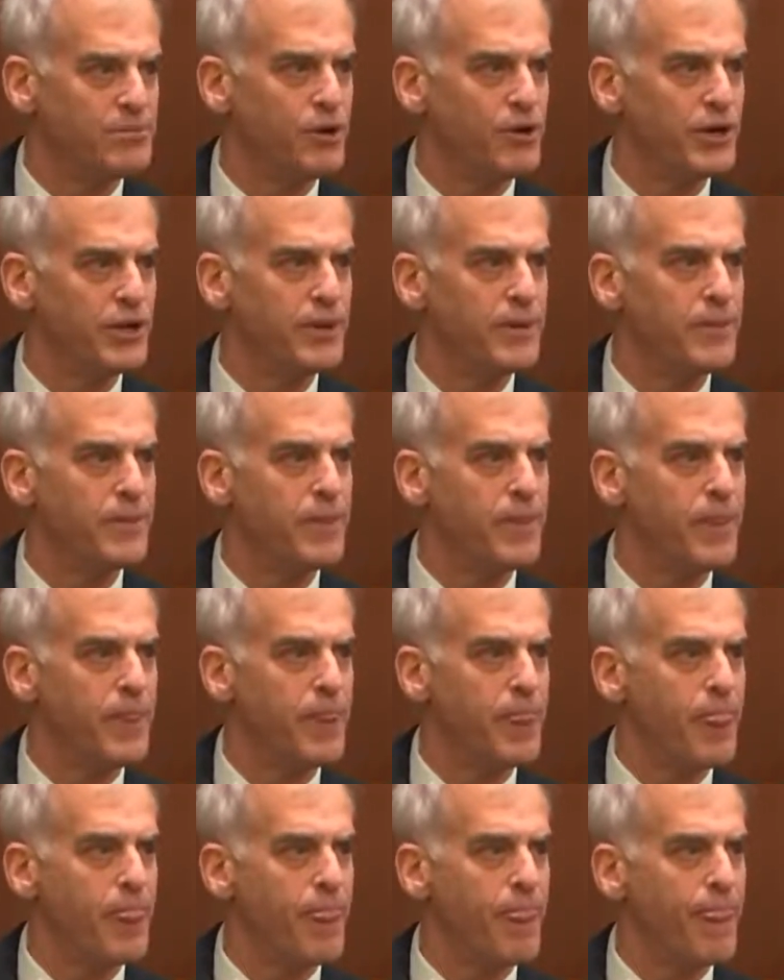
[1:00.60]
No, I'm
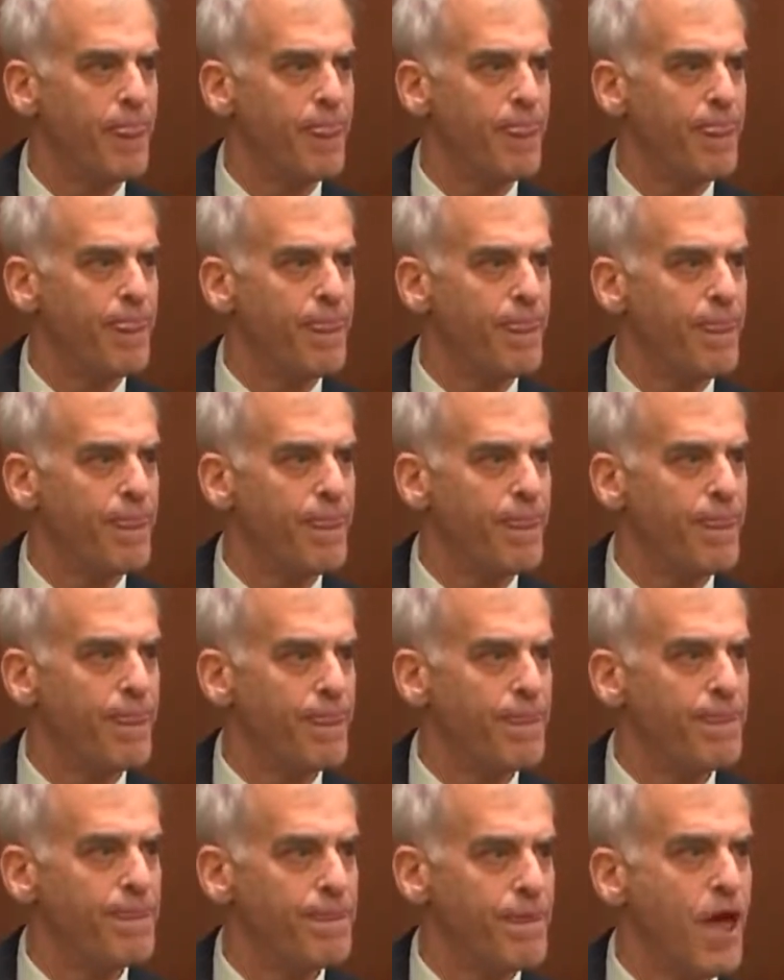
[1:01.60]
talking about, do
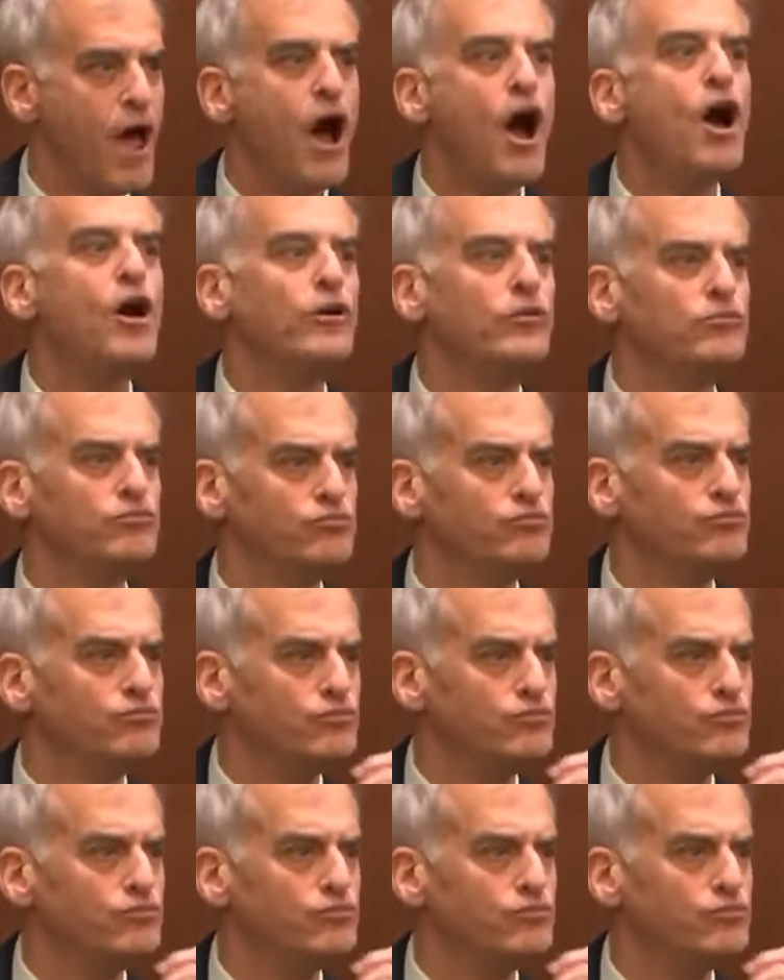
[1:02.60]
you know the rule?